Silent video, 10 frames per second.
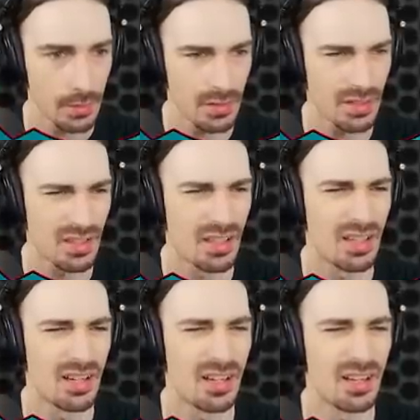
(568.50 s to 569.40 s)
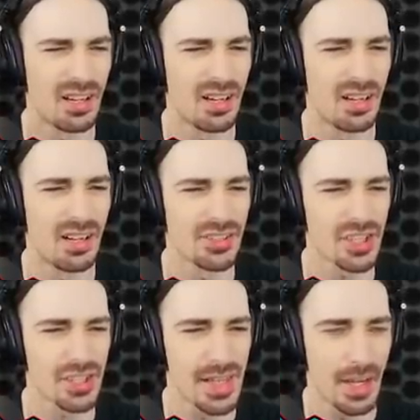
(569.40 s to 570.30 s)
Oh,
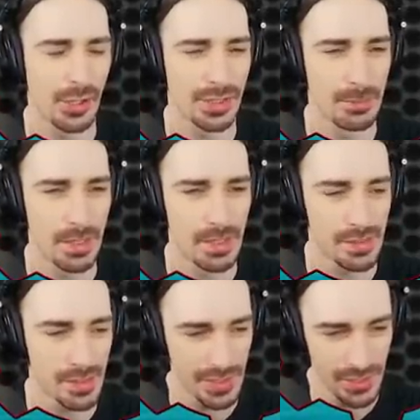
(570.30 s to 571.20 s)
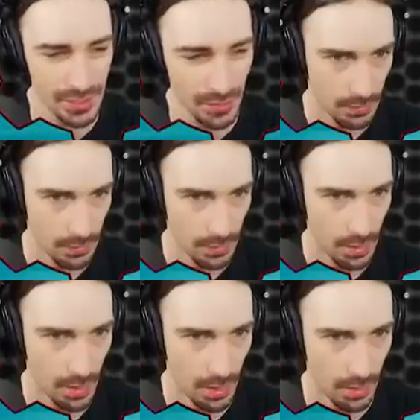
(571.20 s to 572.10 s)
just narrowly missed.
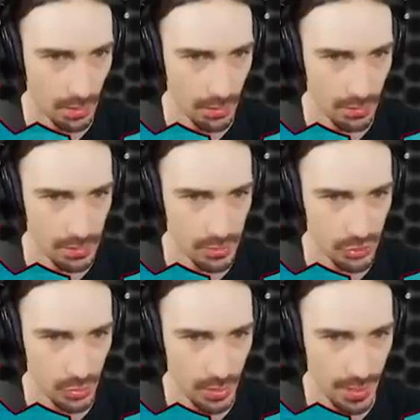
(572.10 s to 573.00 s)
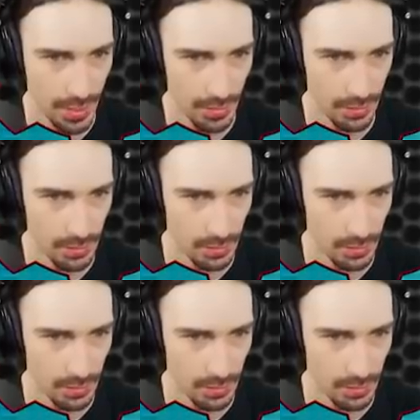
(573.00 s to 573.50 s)
R is to shoot a cannon.